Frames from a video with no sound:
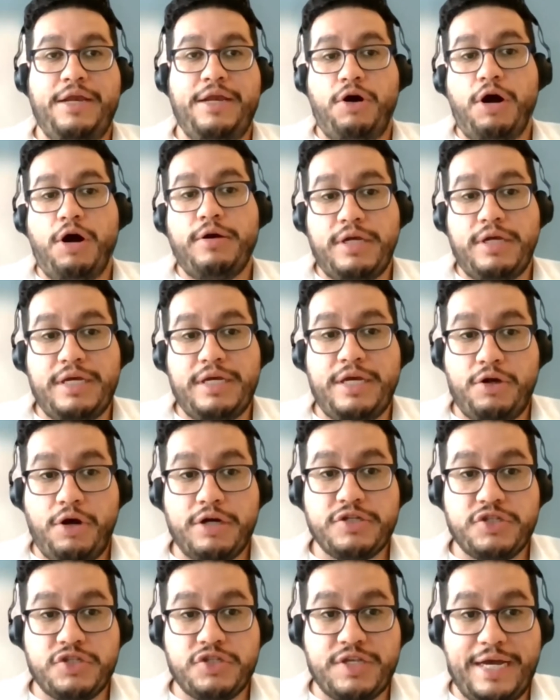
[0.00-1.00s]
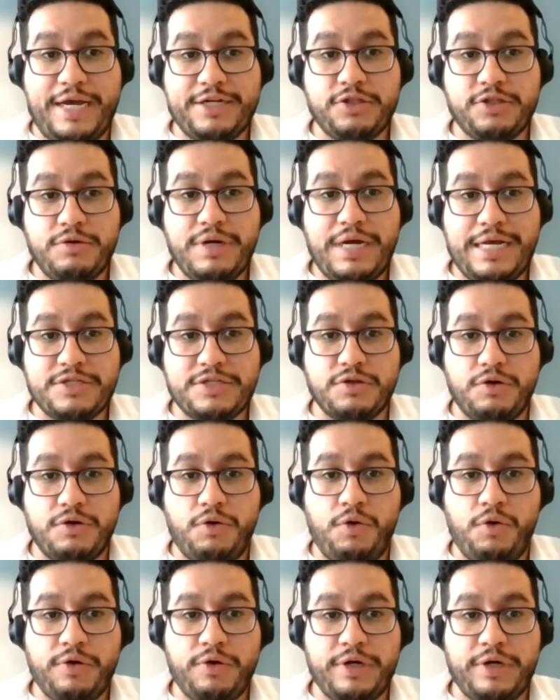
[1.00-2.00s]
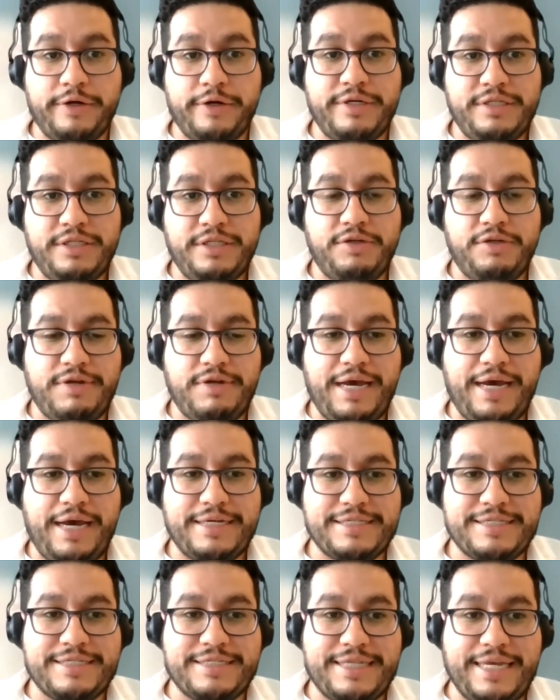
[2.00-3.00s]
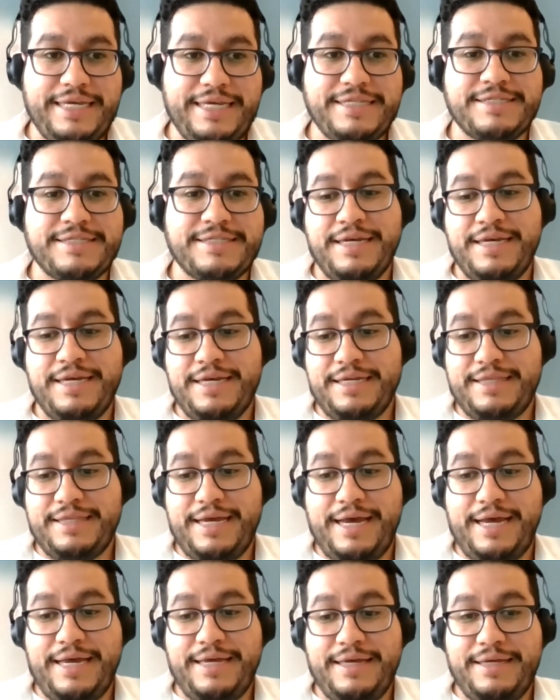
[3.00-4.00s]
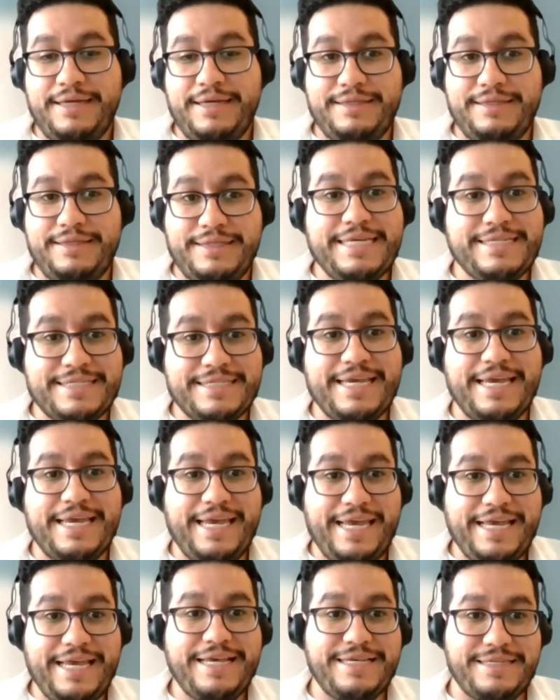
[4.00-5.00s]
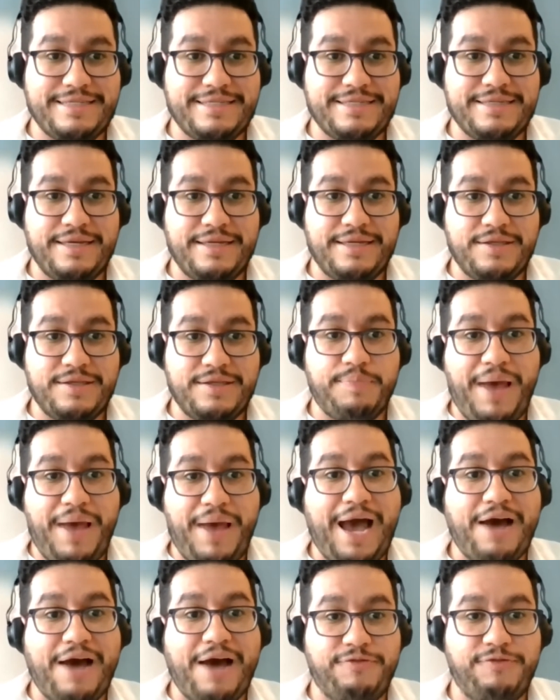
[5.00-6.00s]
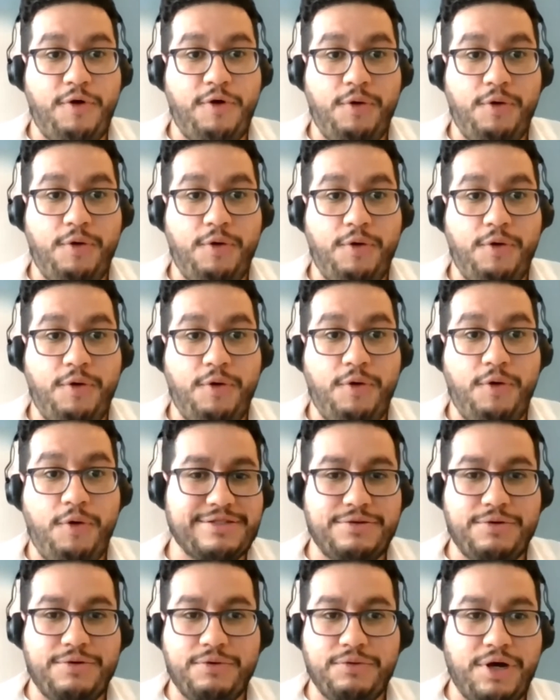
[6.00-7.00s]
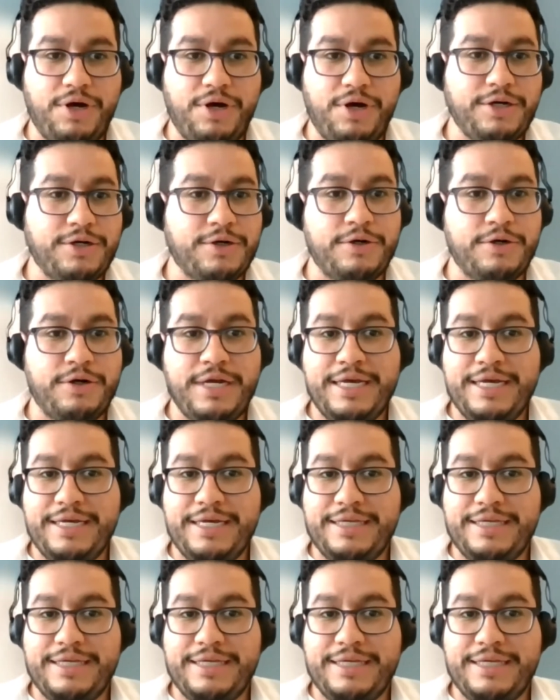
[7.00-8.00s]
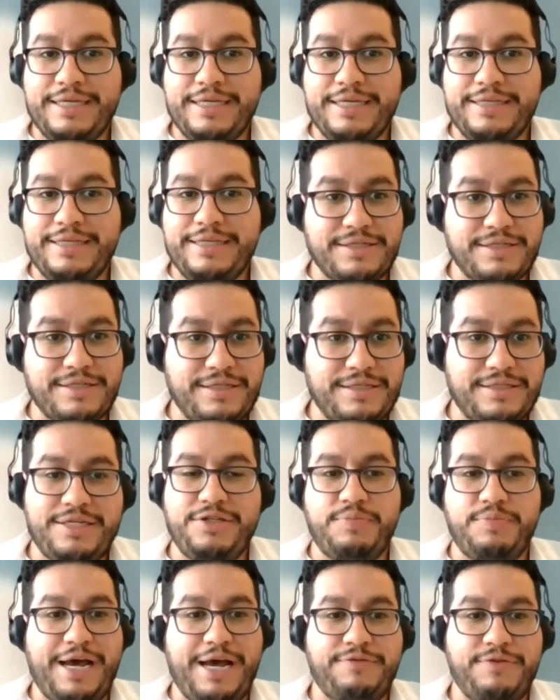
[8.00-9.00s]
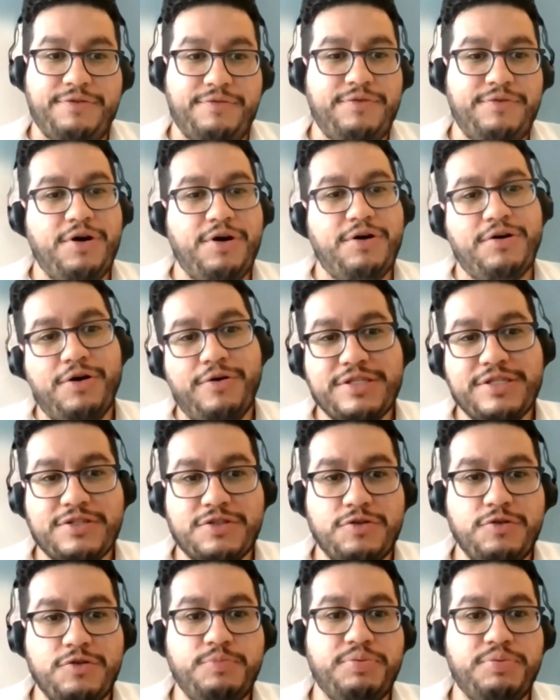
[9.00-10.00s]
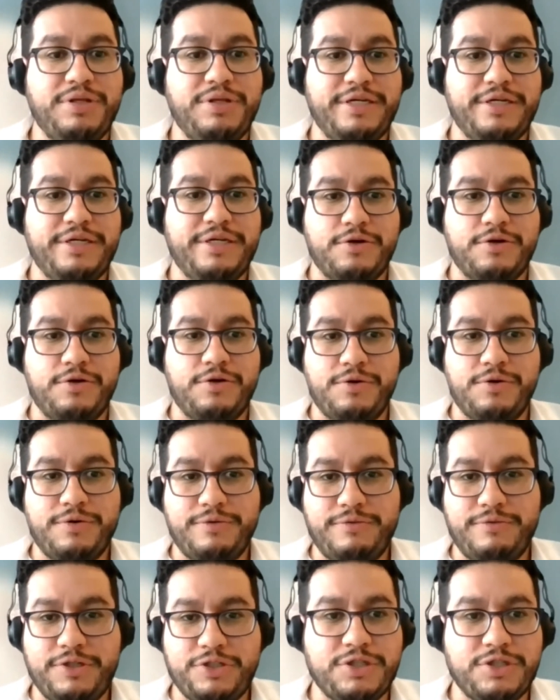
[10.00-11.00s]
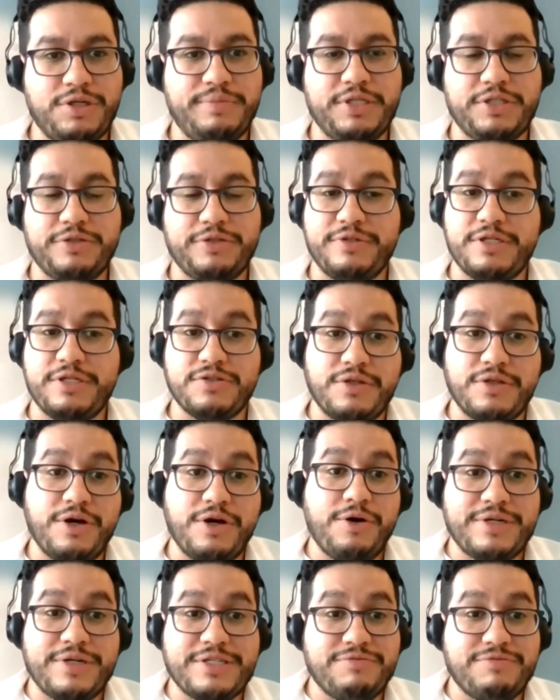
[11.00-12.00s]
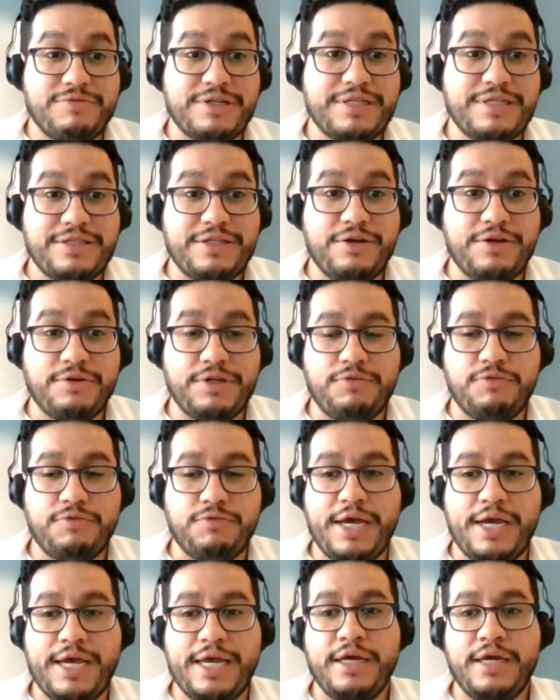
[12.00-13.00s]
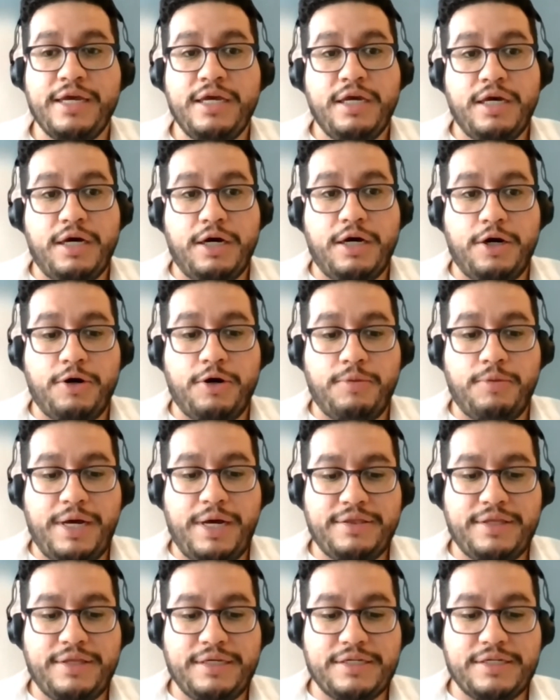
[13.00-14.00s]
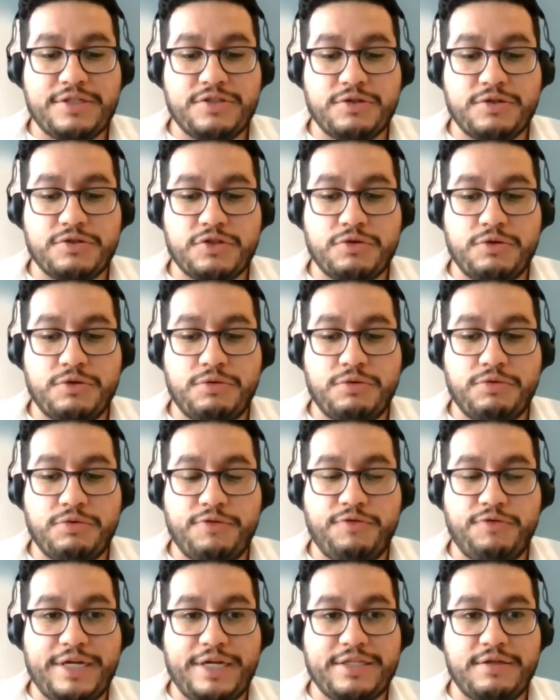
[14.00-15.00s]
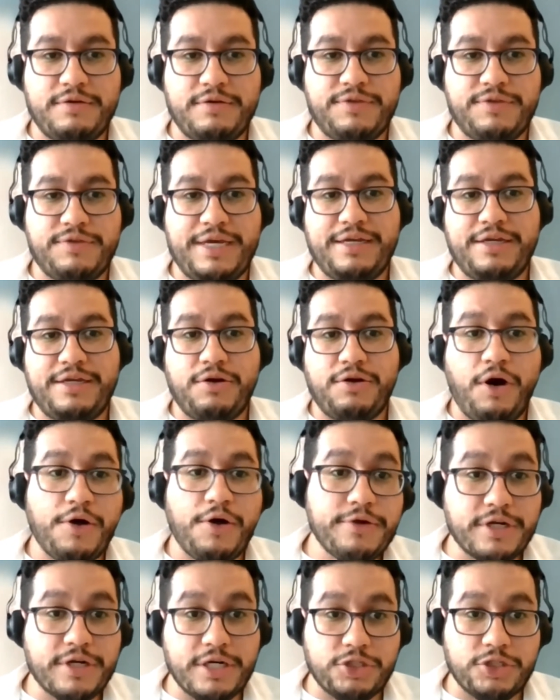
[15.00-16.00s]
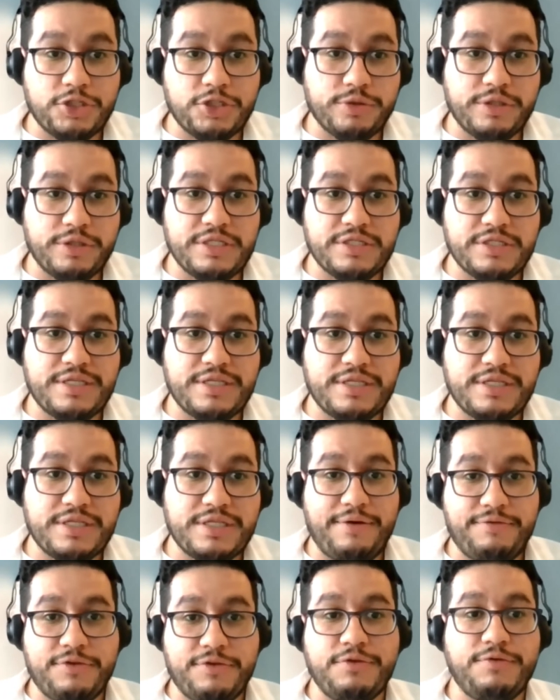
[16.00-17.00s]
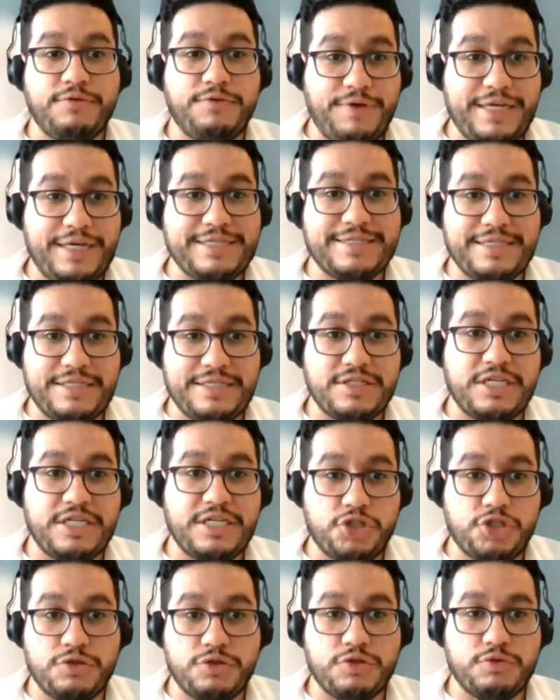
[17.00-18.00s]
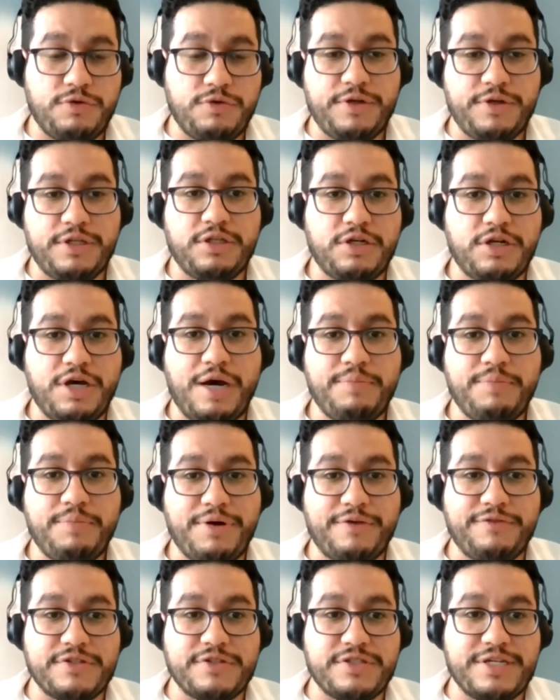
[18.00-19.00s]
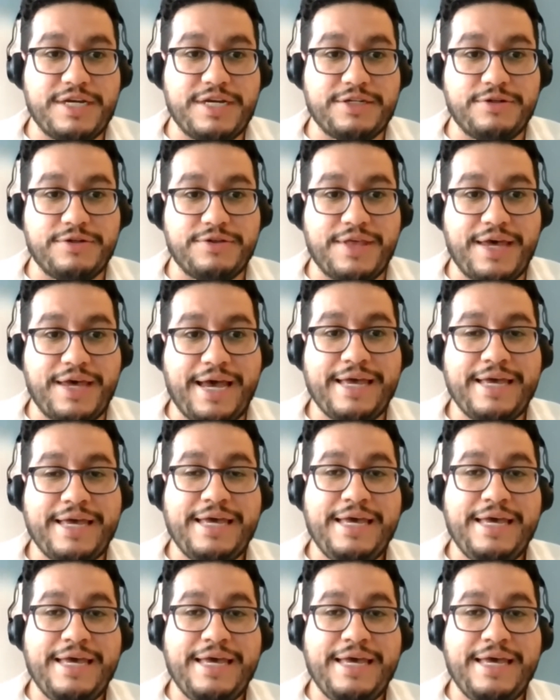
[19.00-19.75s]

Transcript: in our sector as a whole here in the United States that this is the path forward. It's no longer this continued path of, no, it's too political, we shouldn't be doing this. No, it's really the only way. I think it's also reflective that in other countries that do face these issues within the nonprofit sector, that